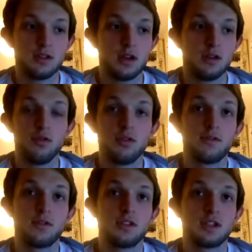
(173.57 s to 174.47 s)
yeah, all
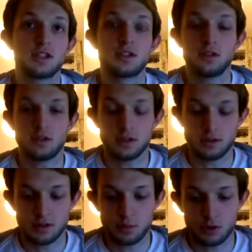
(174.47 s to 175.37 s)
of these exercises are
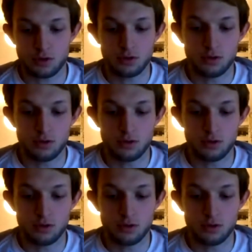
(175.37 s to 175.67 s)
supposed to